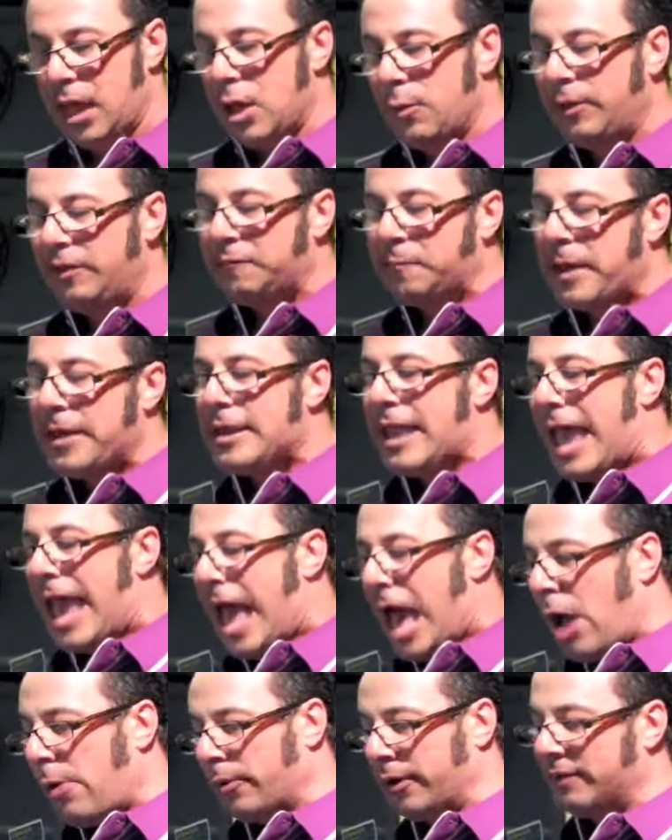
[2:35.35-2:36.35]
We spent
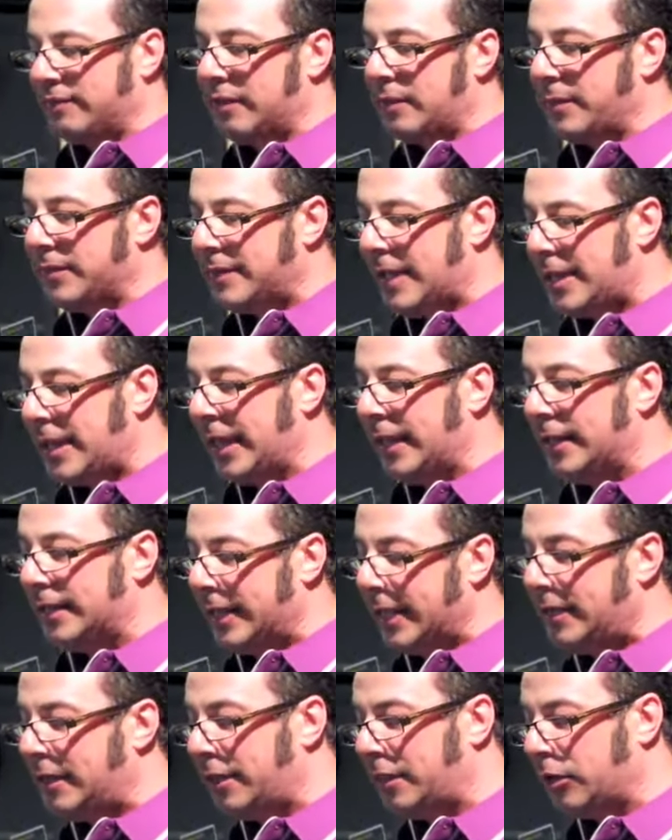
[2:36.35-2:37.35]
hours imitating
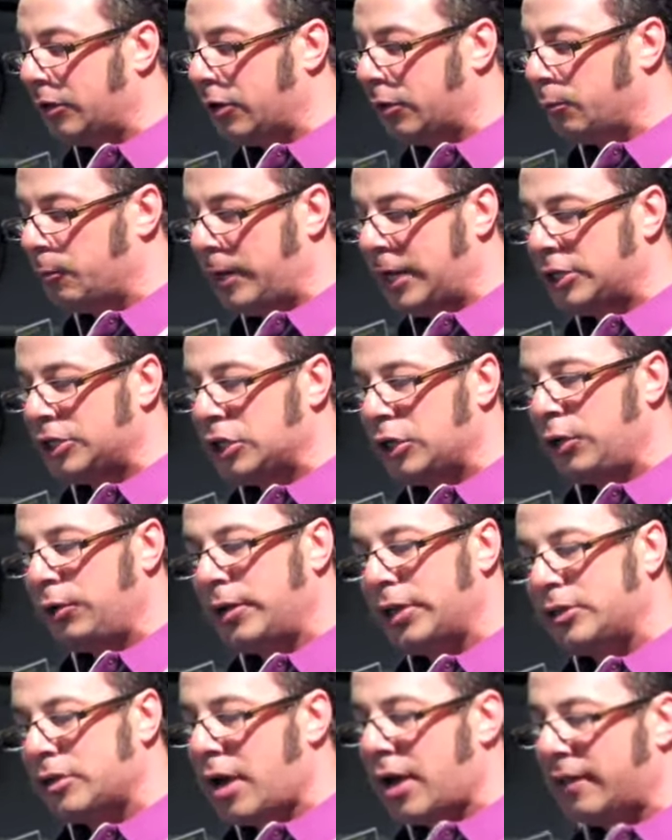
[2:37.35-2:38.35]
Glinda the Good Witch, who
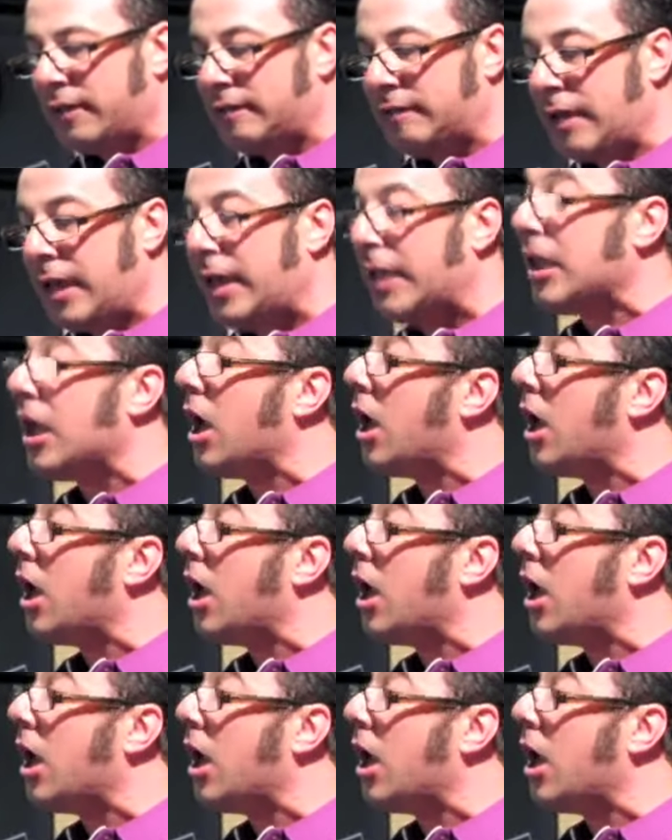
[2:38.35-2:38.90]
could not say